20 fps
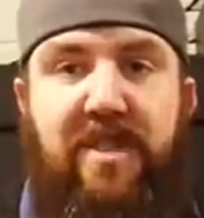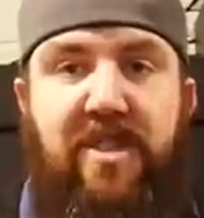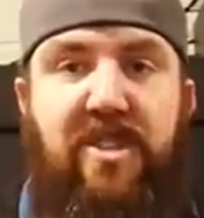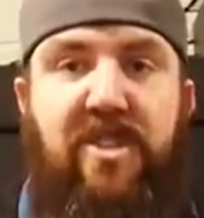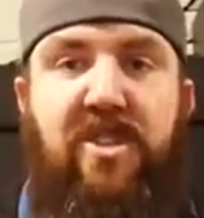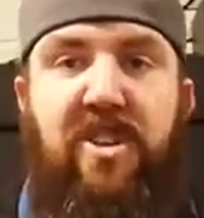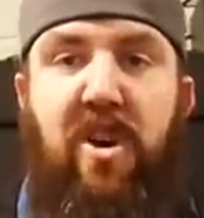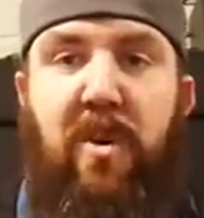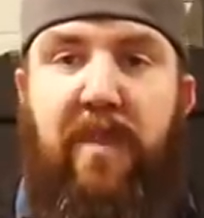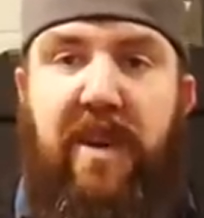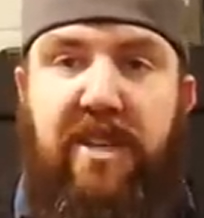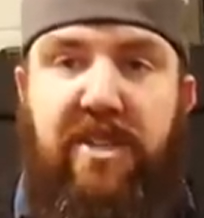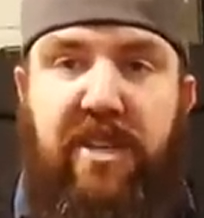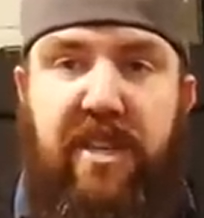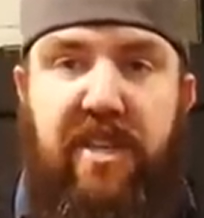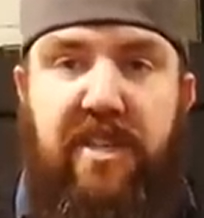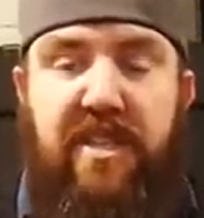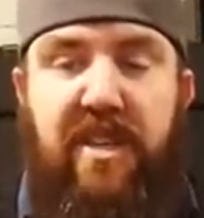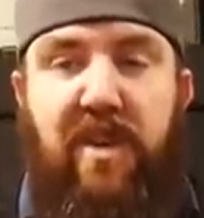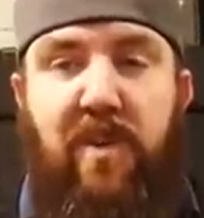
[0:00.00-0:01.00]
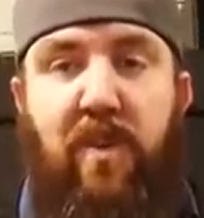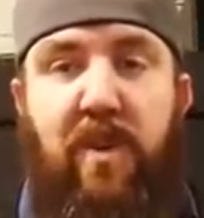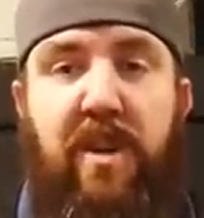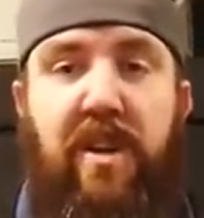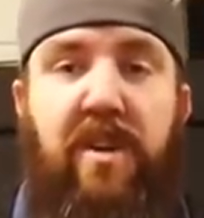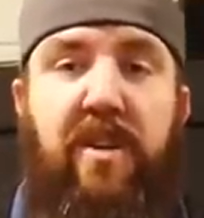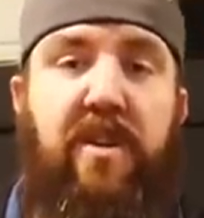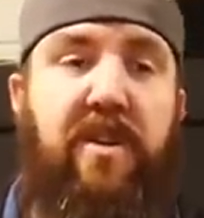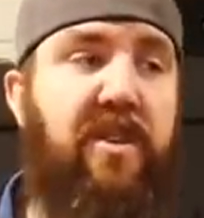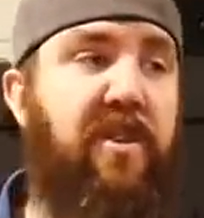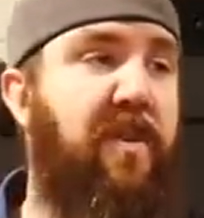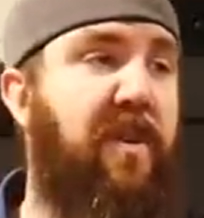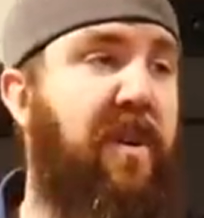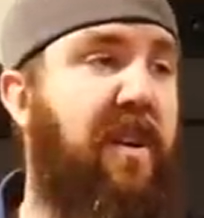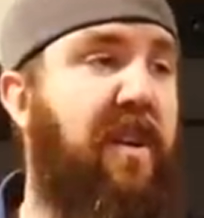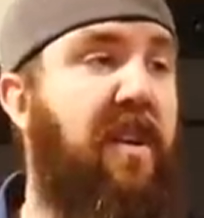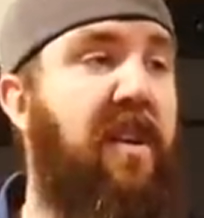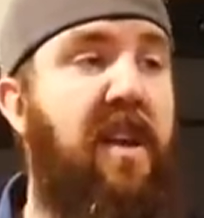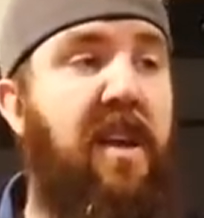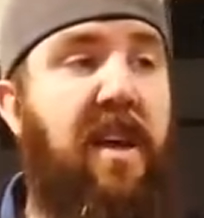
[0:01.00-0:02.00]
so much easier when you're
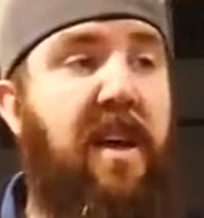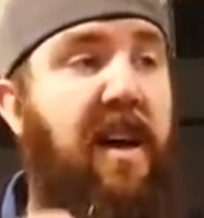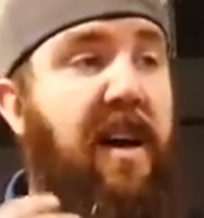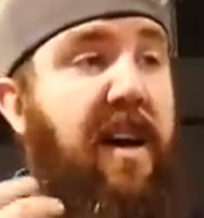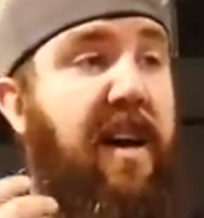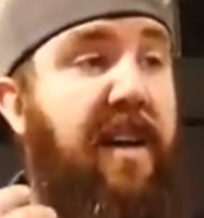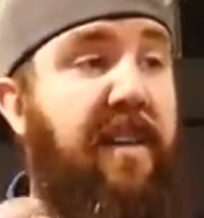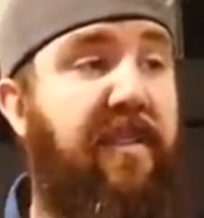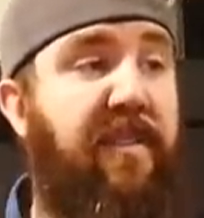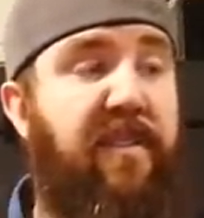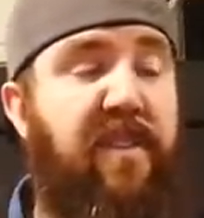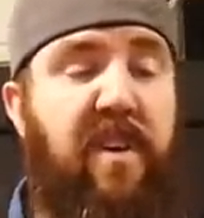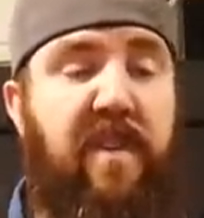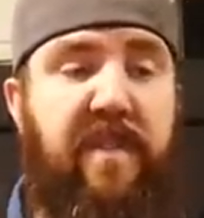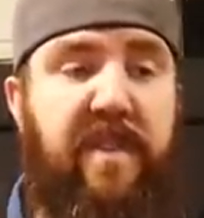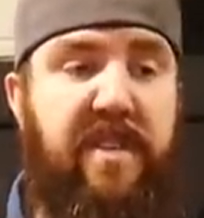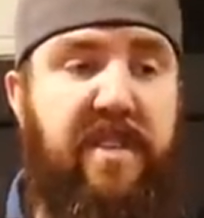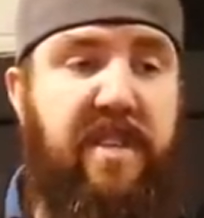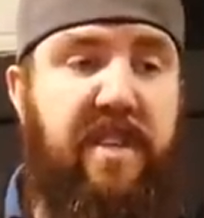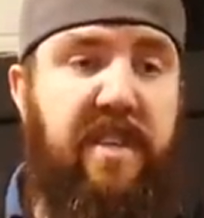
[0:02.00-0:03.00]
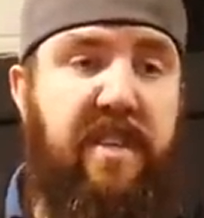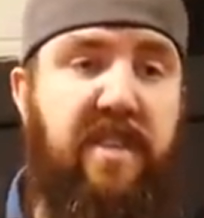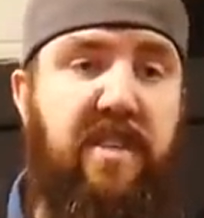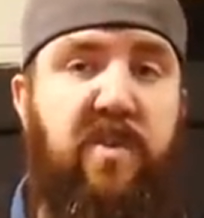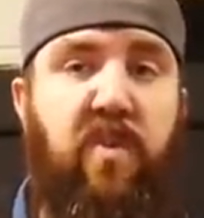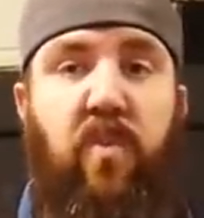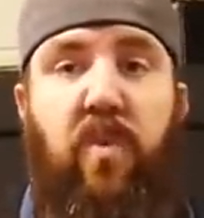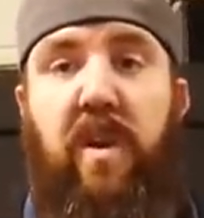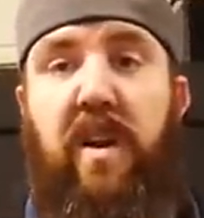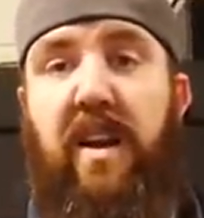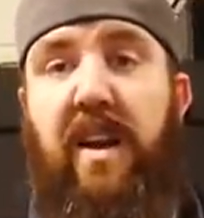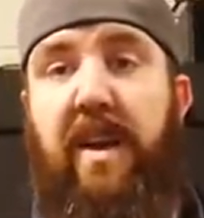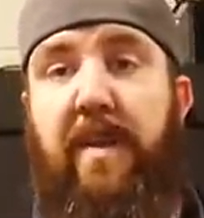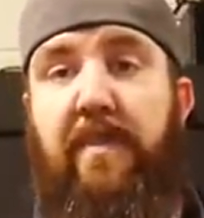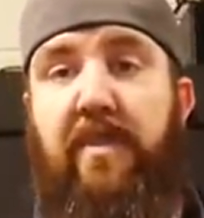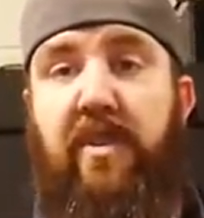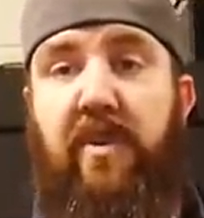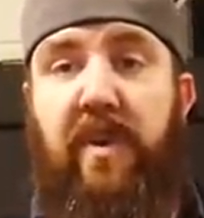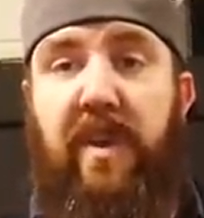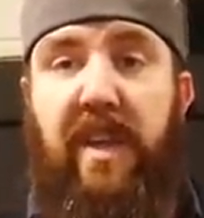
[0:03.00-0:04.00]
doing services, when I
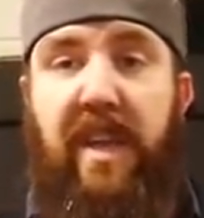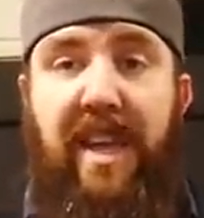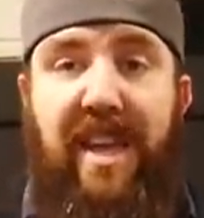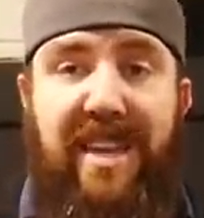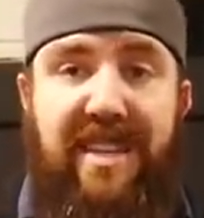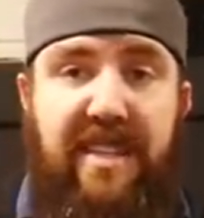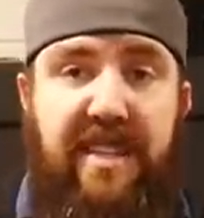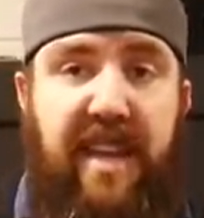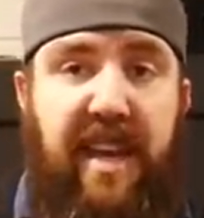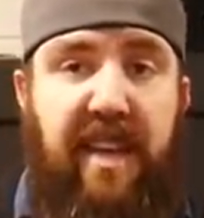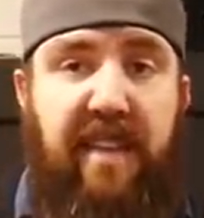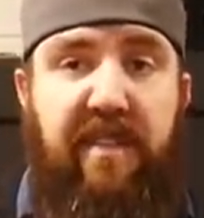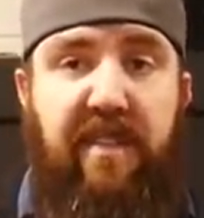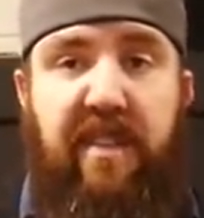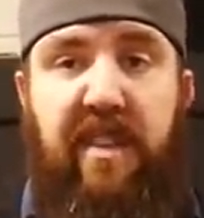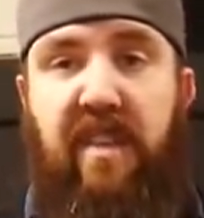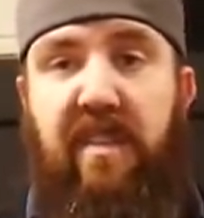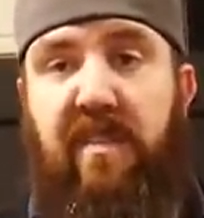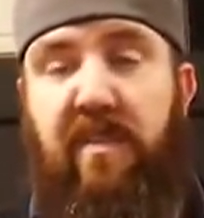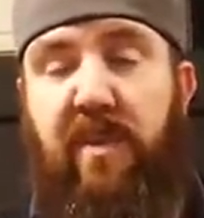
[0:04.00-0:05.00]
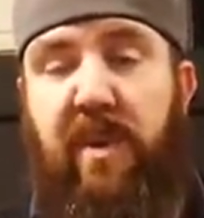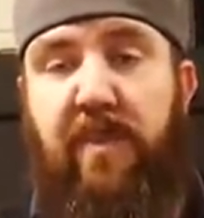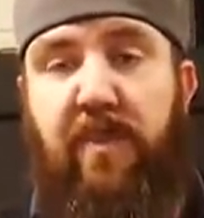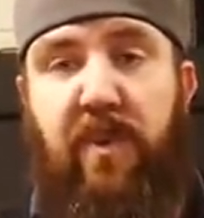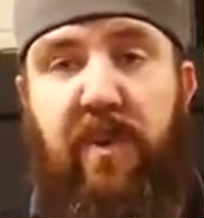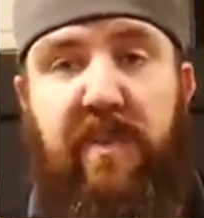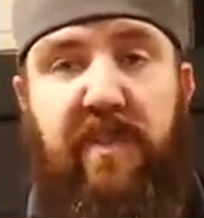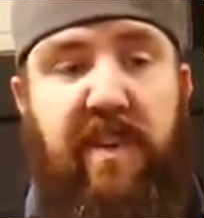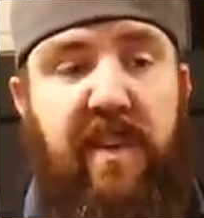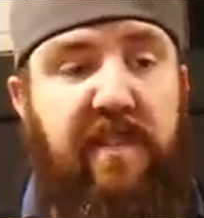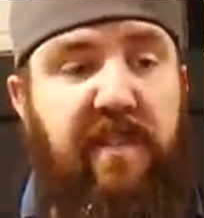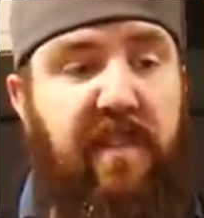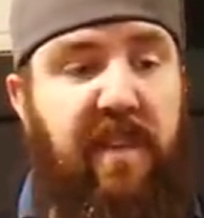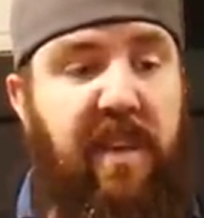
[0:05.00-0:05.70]
am doing intakes on these 3.6